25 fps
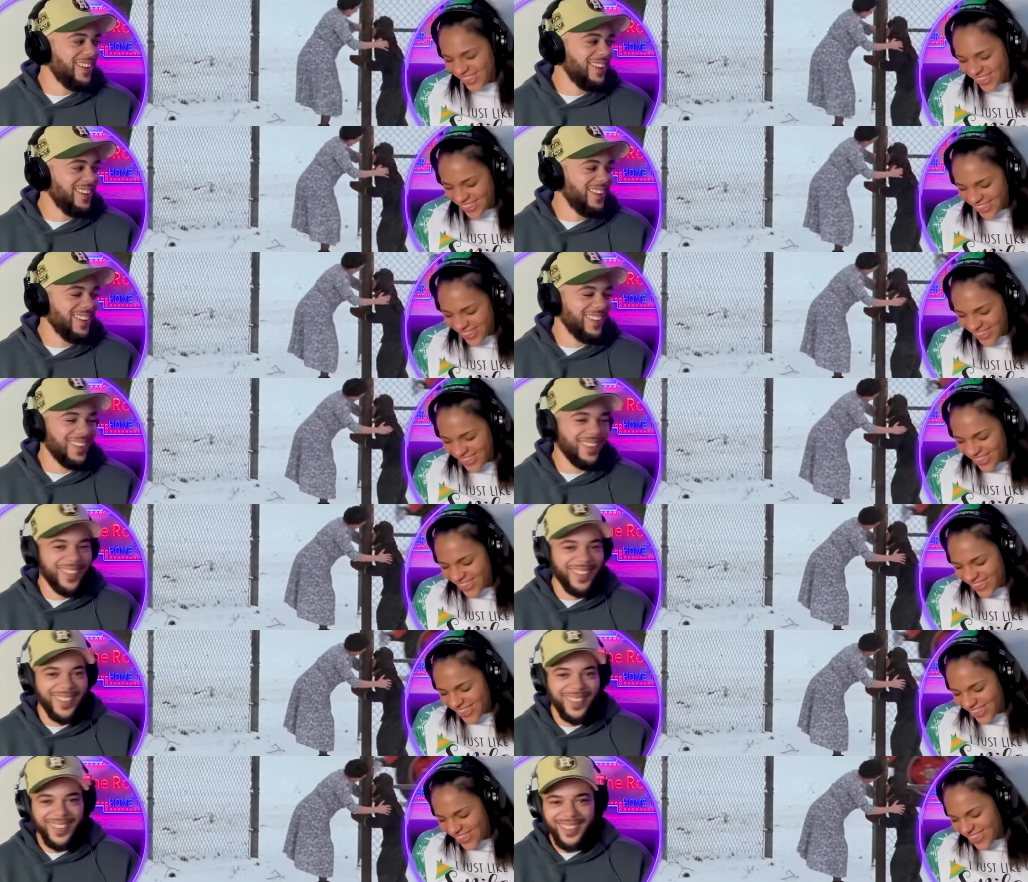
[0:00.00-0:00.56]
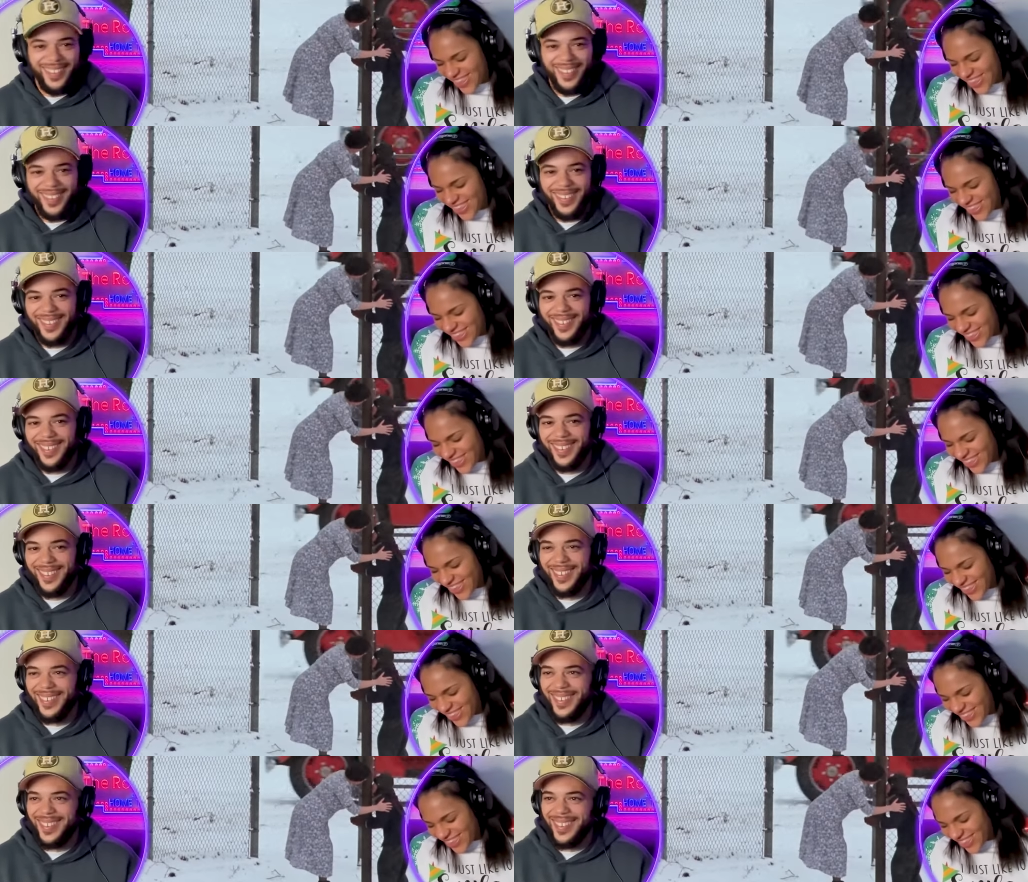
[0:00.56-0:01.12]

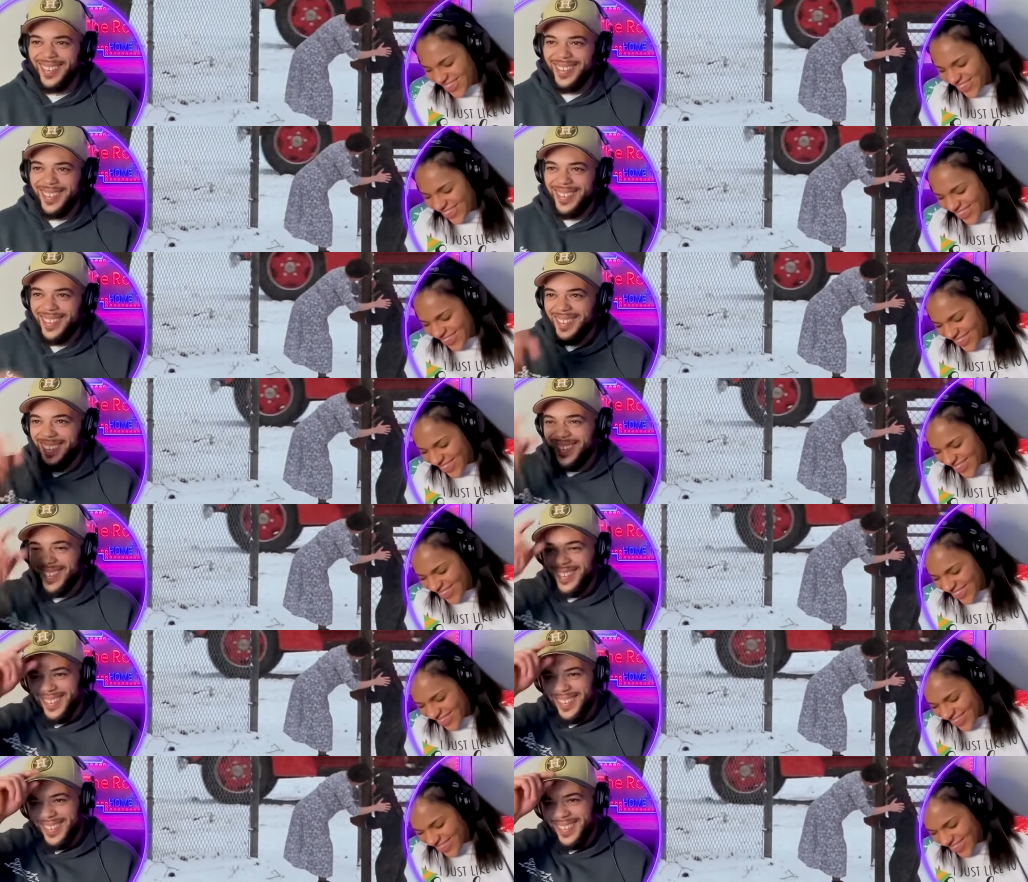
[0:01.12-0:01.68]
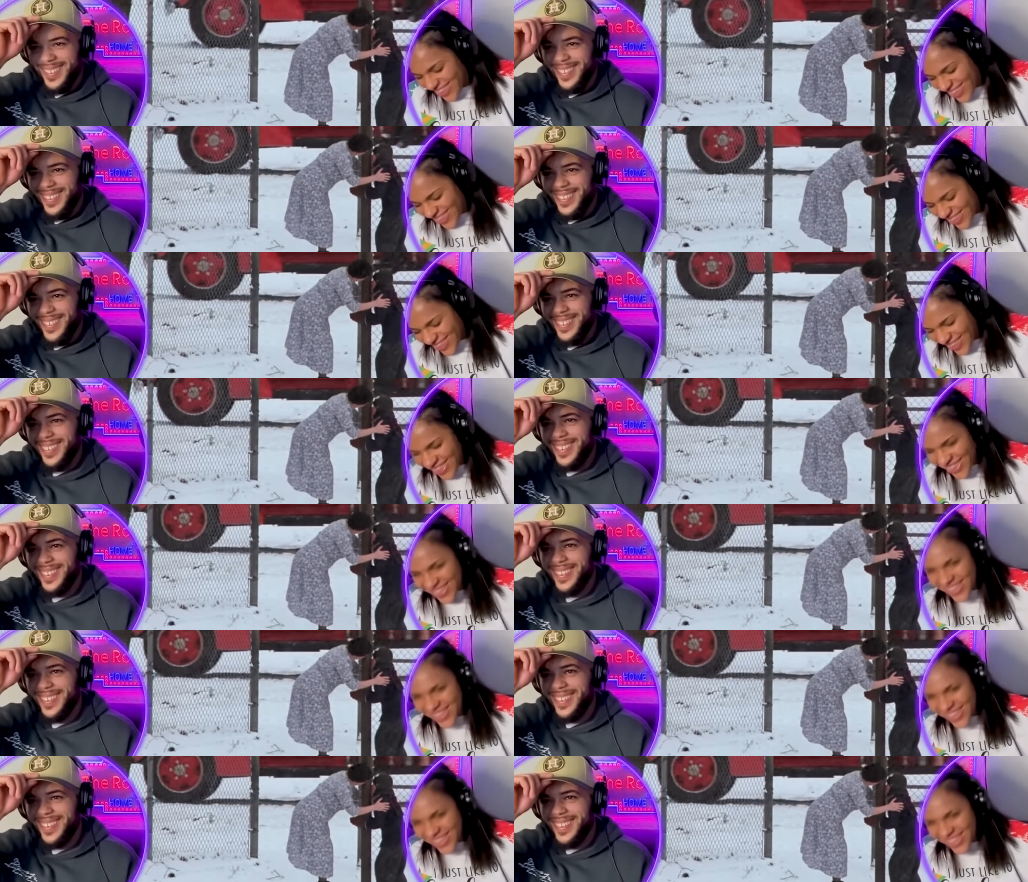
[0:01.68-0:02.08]
No one is speaking in this clip.